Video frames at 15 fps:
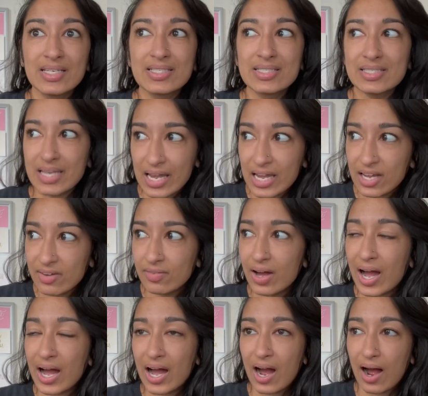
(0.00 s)
save
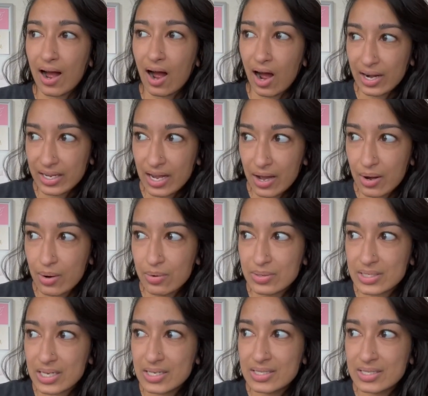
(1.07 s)
audios,